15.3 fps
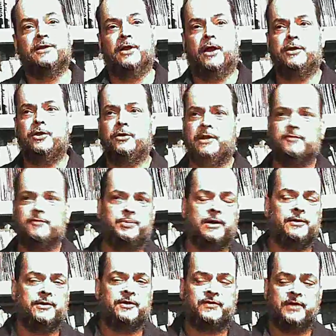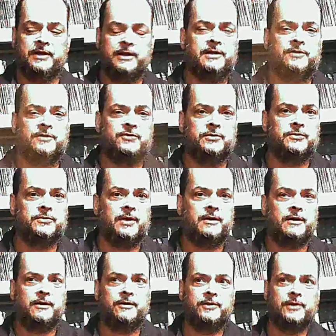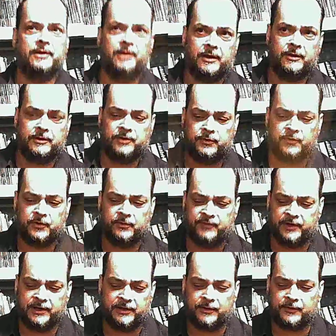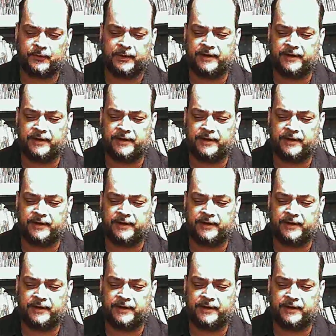you could even put on the CD too, or the YouTube video or whatever,